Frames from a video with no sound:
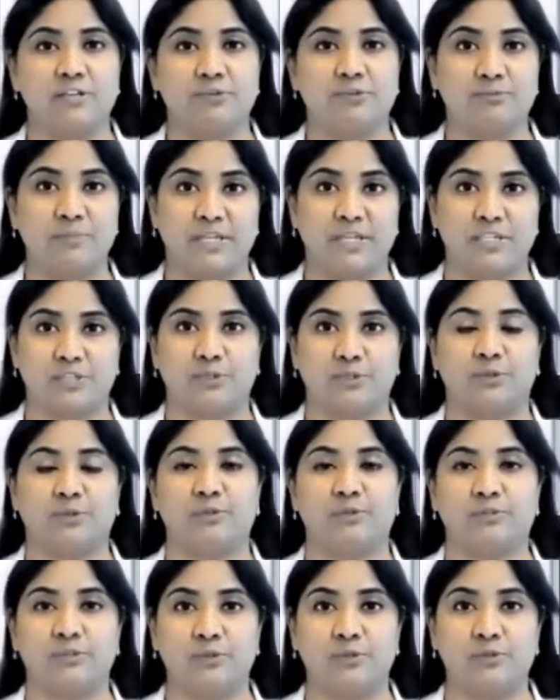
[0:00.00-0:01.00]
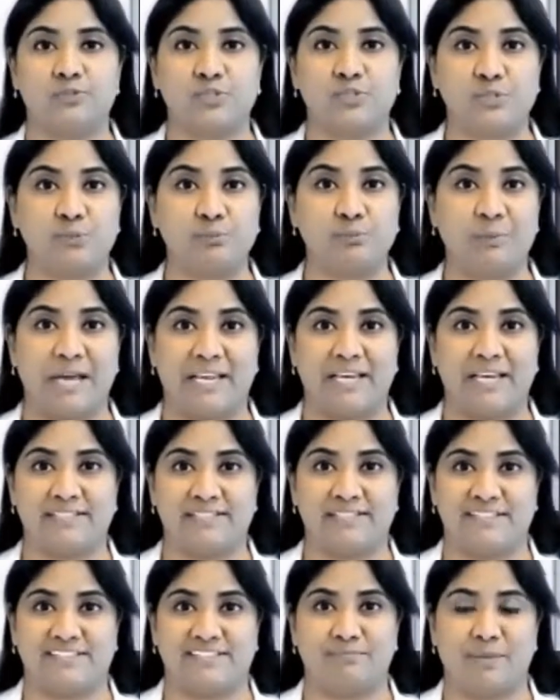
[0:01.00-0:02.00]
Make sure those two
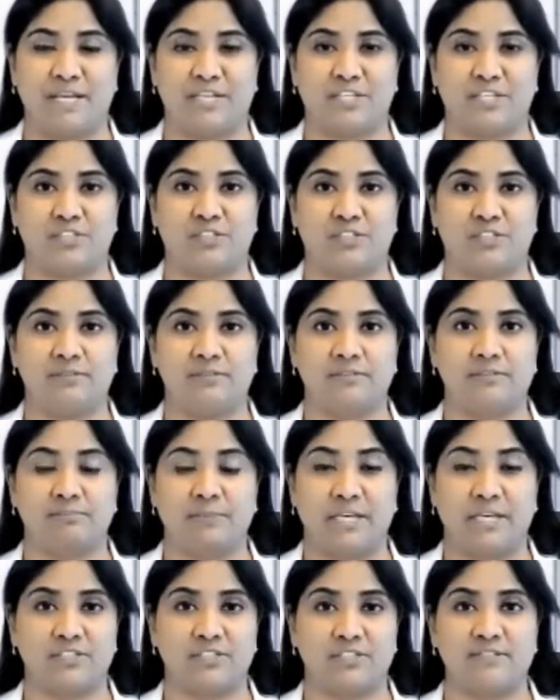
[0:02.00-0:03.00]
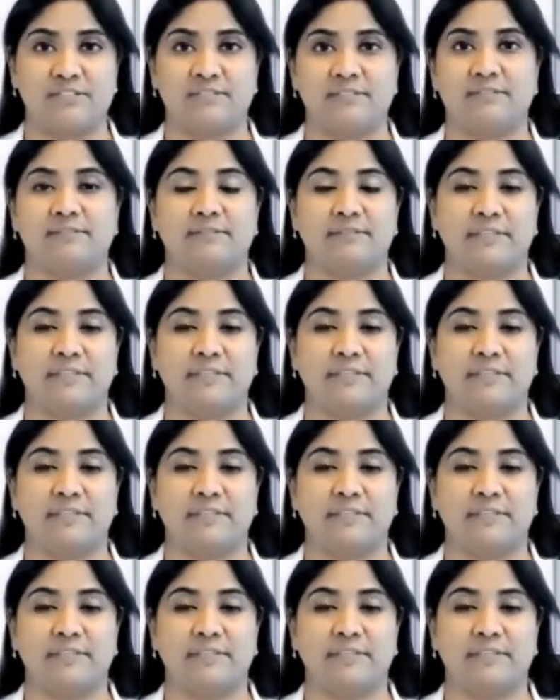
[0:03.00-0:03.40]
balances matches.